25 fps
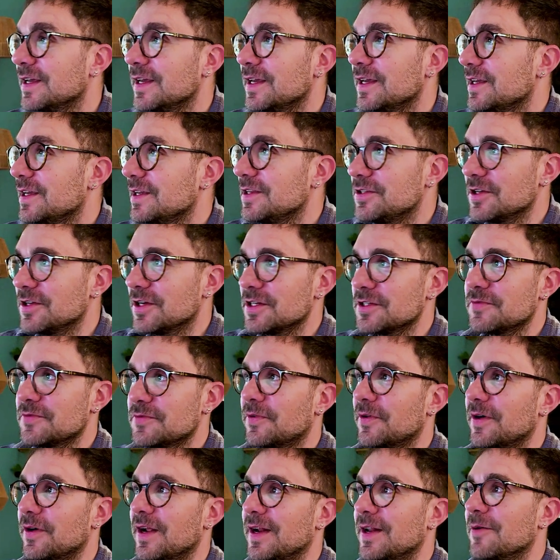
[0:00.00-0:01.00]
It's just
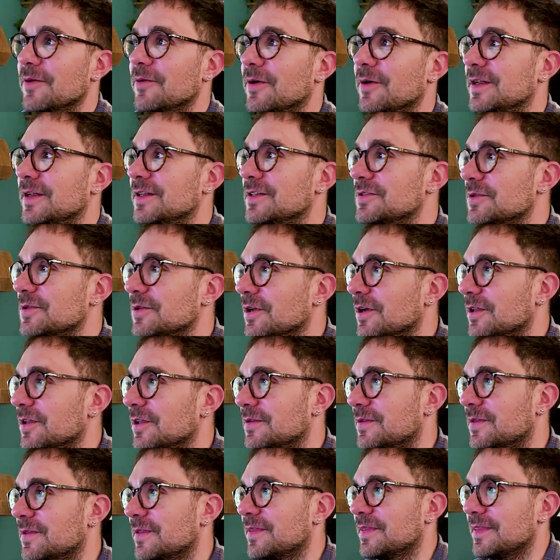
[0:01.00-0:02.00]
for anyone to
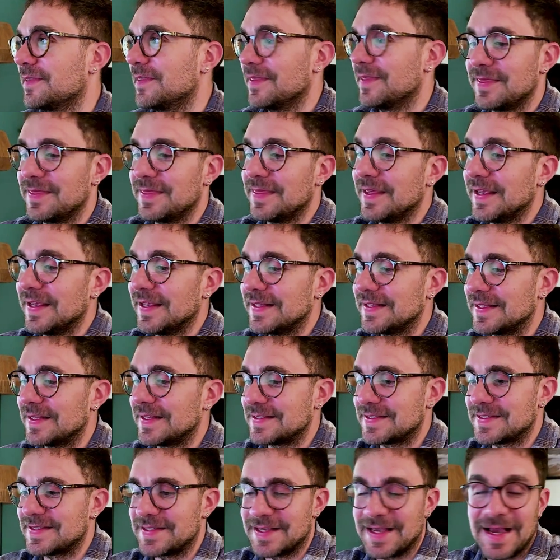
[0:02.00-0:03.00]
not think
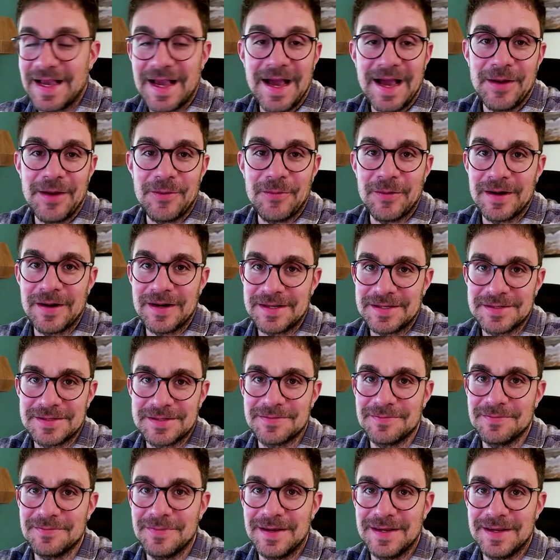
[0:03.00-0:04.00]
that I
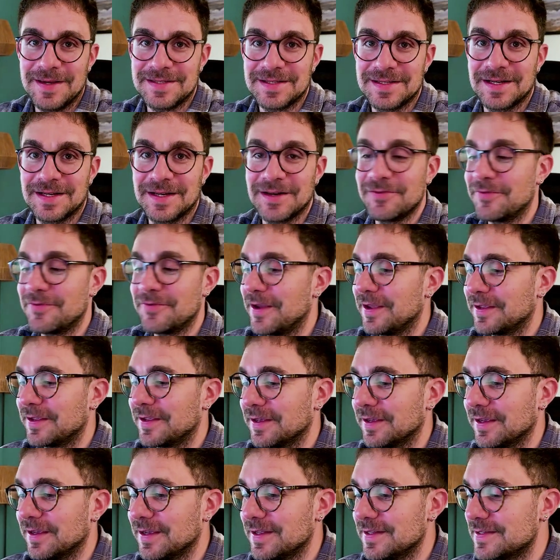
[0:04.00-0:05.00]
was basically
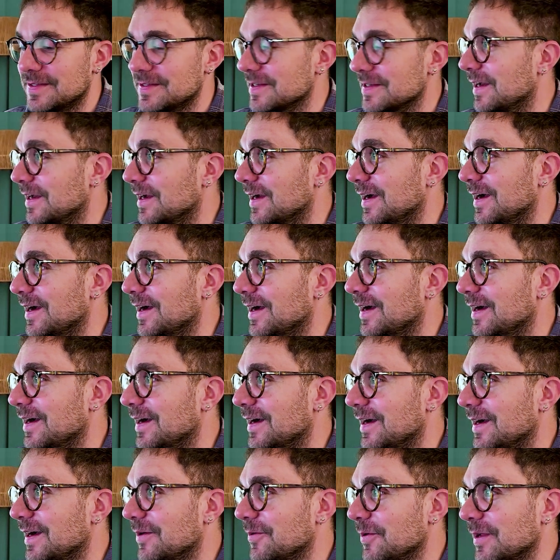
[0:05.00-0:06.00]
faking it.
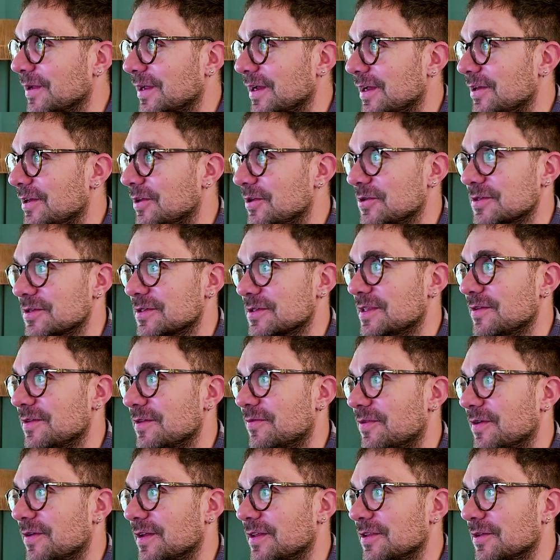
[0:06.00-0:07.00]
We can use
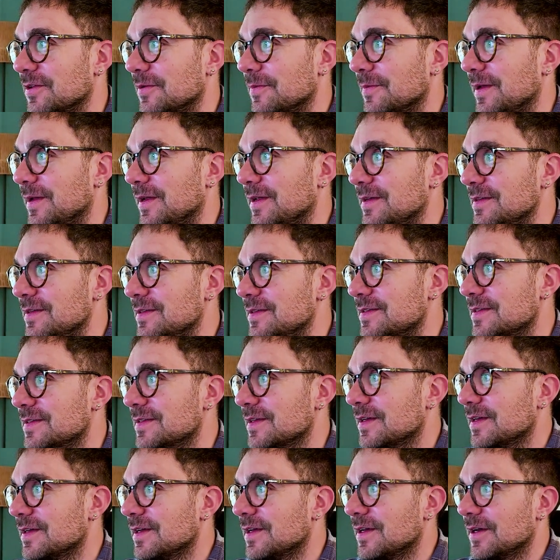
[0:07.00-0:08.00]
different domains,
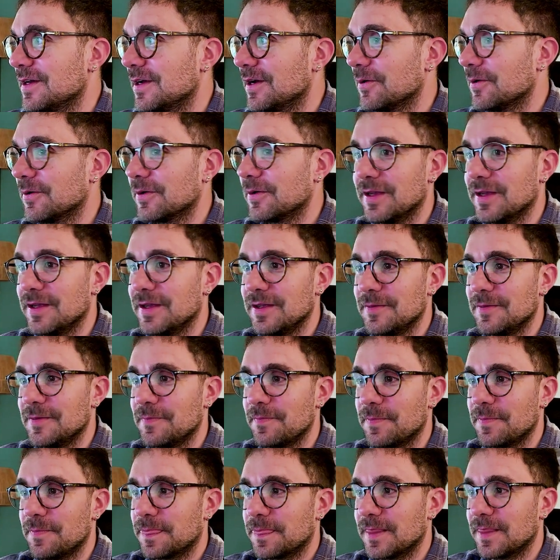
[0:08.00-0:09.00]
okay,
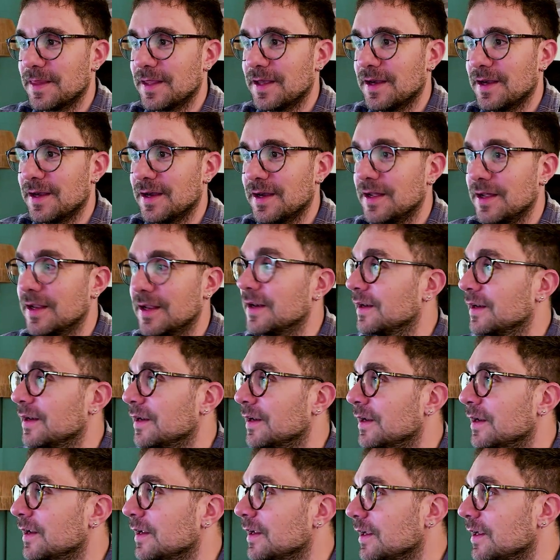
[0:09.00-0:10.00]

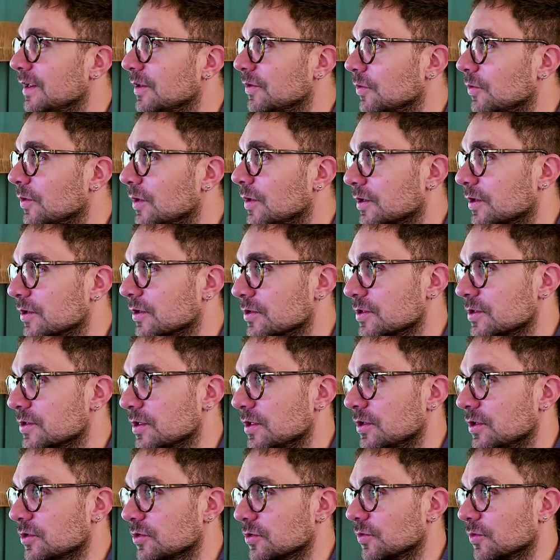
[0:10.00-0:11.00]
and it will
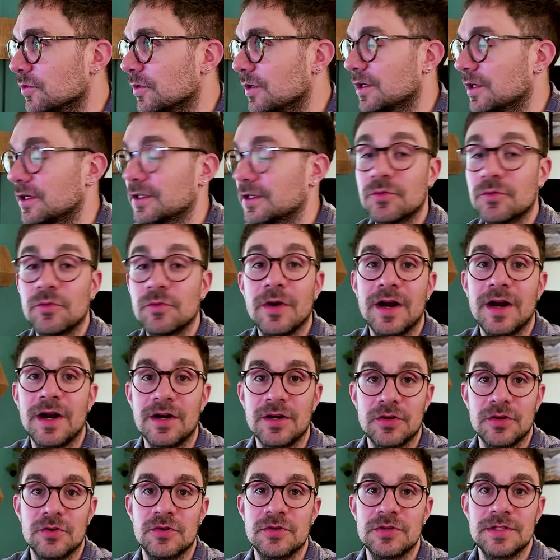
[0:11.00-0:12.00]
continue to work. We
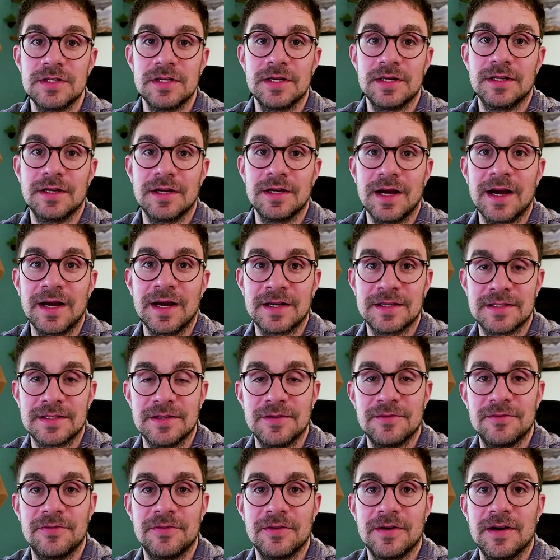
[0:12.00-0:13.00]
are using
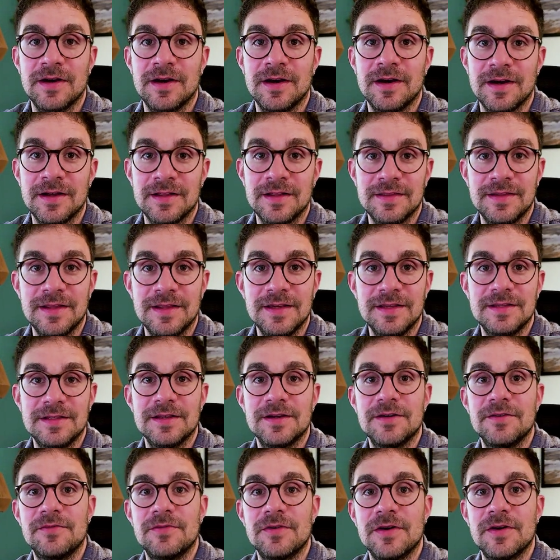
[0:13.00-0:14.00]
active
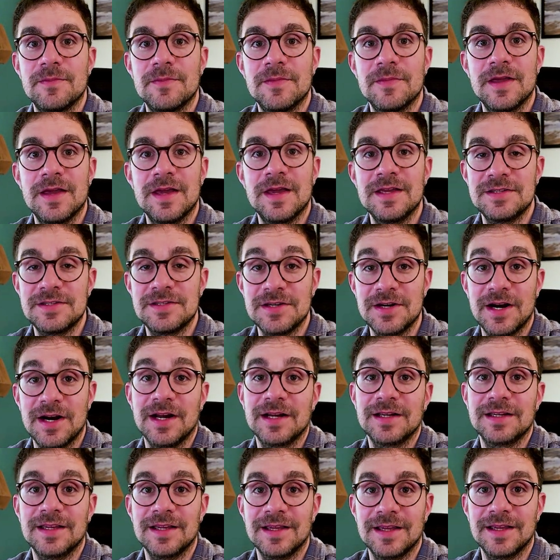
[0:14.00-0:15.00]
data from the SE
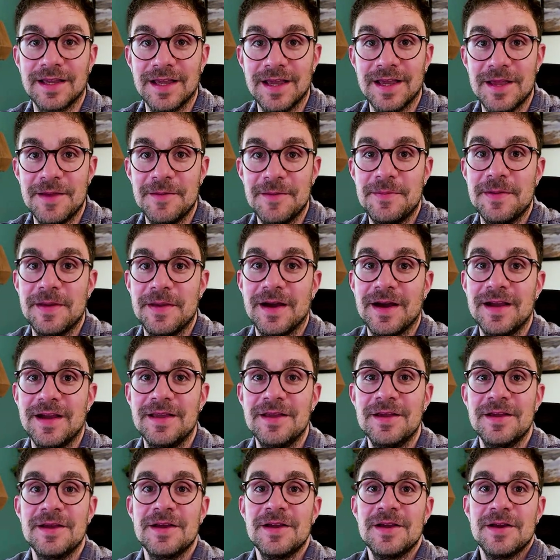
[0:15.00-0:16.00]
Ranking
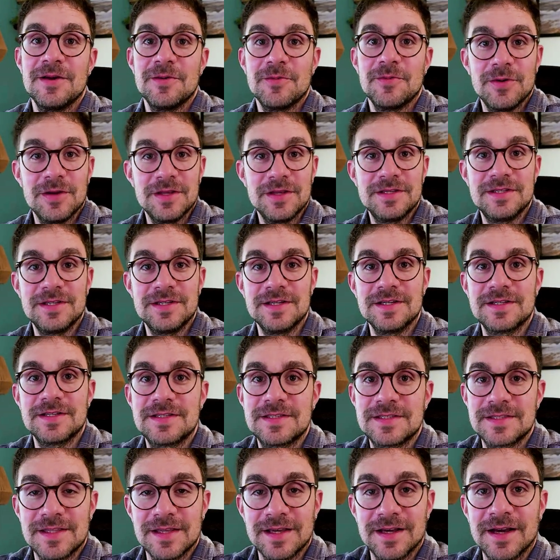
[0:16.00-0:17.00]
API, which
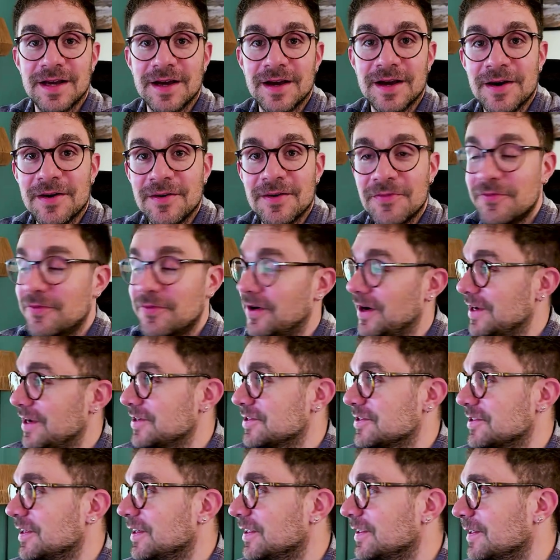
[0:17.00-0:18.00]
is
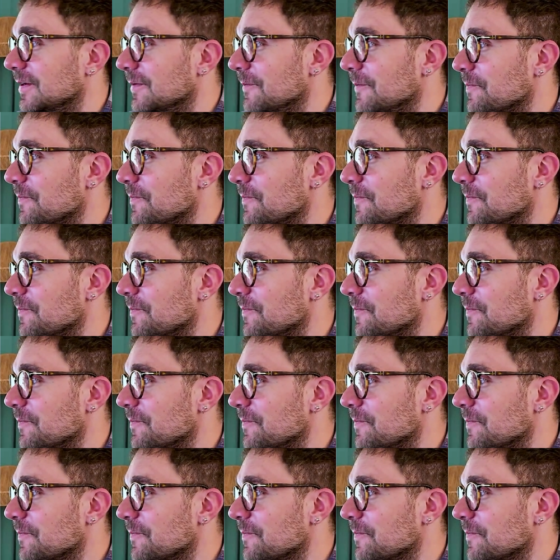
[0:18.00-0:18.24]
fresh data.